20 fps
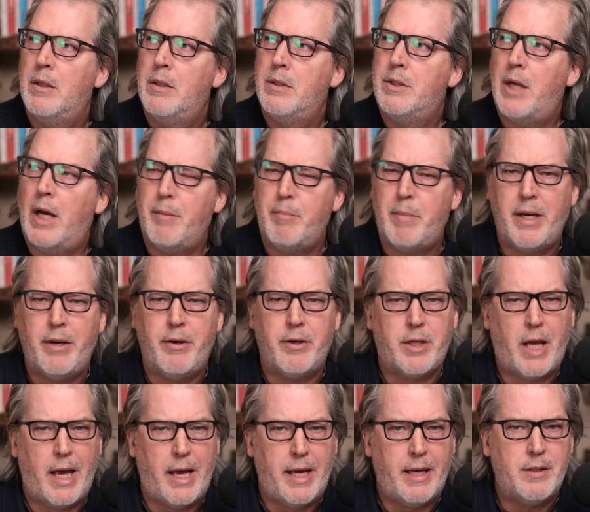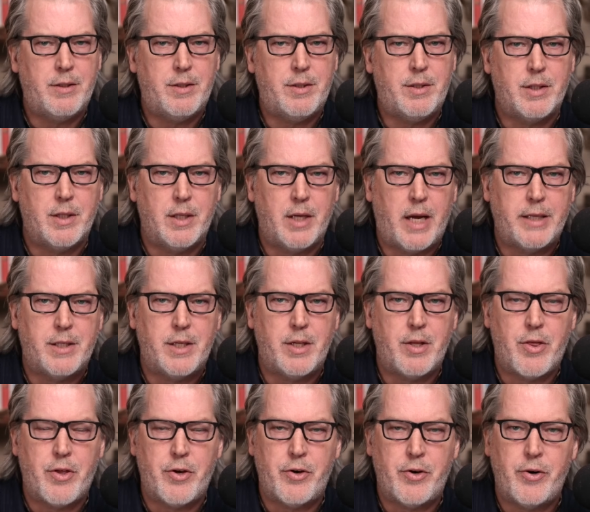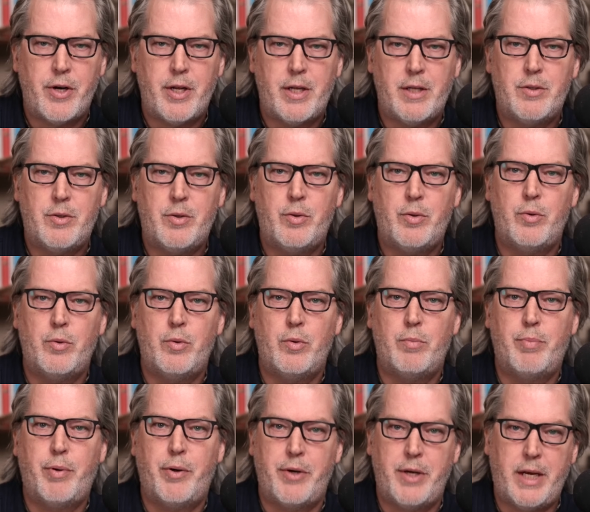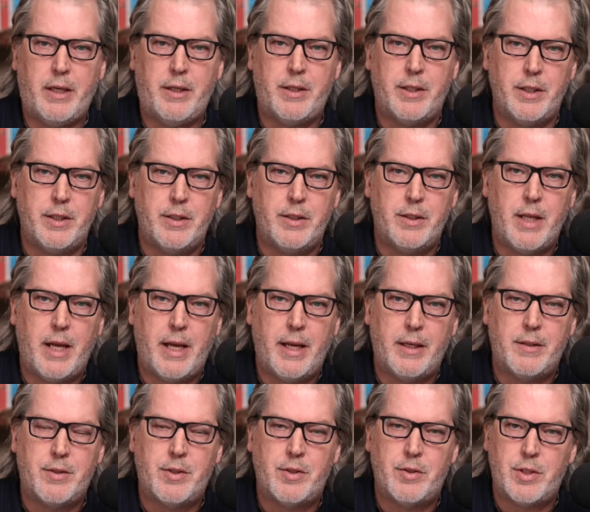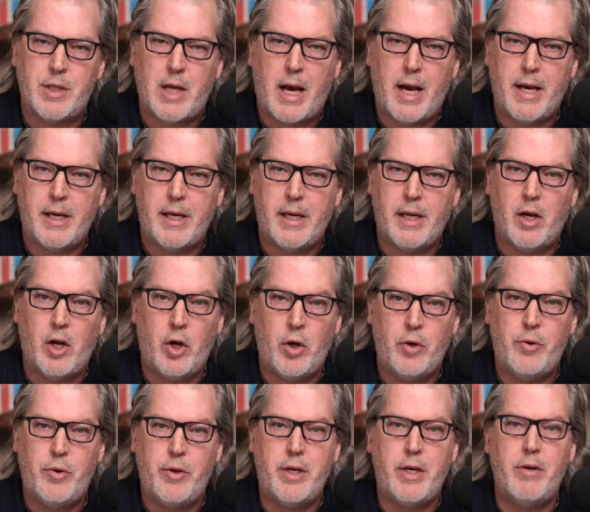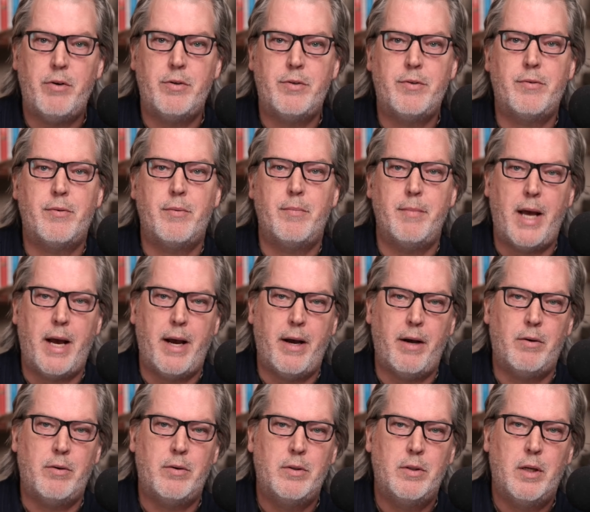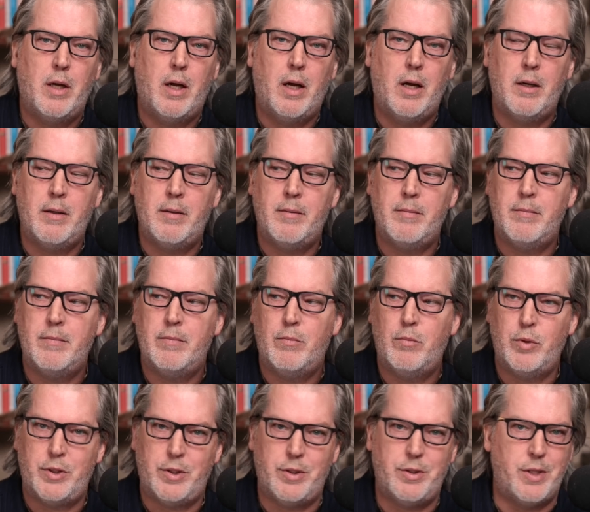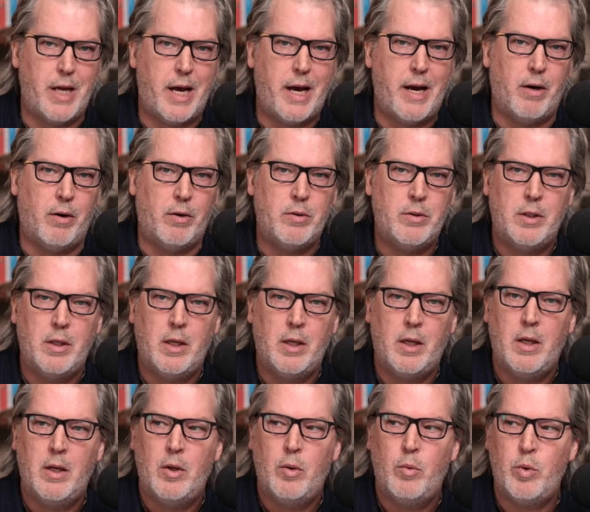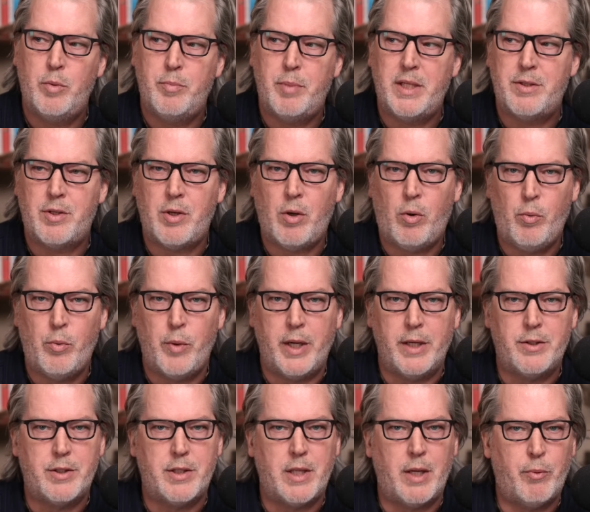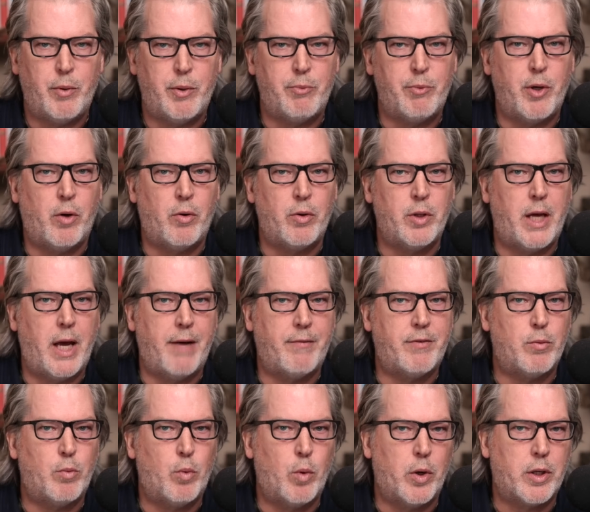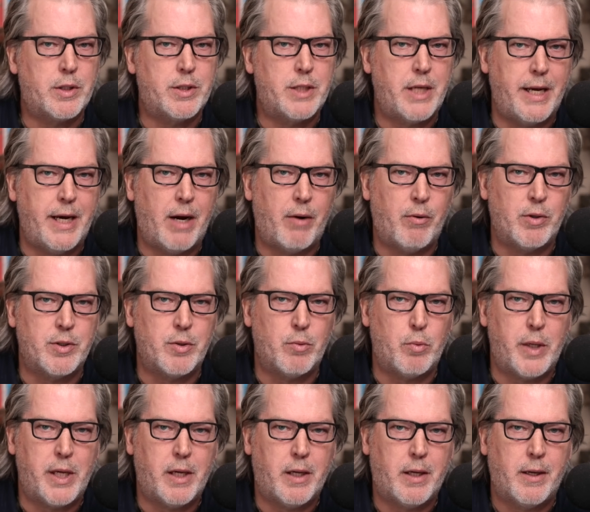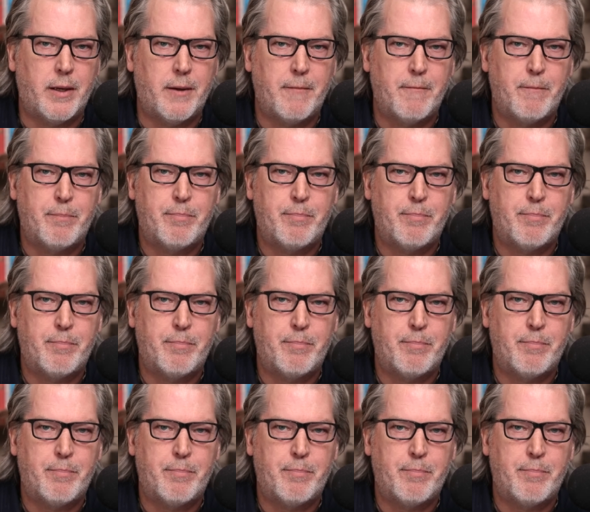John Maynard Keynes in the 1930s who predicted that society 100 years from now, which is now, would be so rich that we would only have to work 10 hours a week.